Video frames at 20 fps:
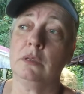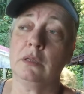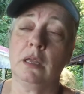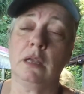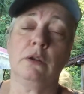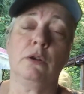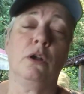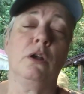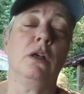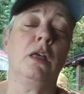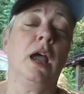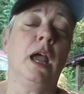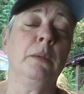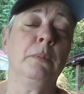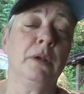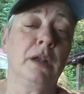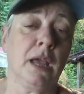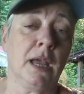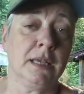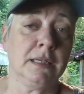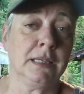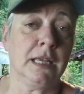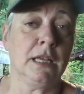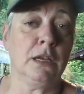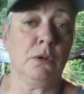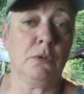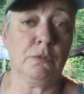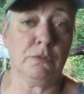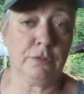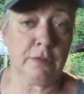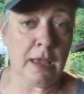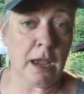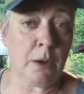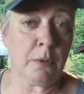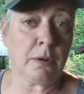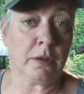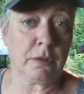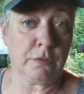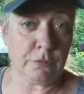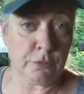they're all hybridized. They don't
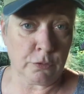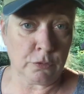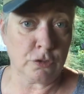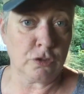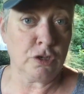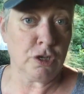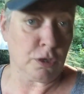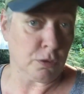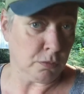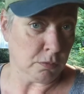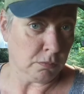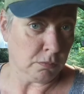flower the first year.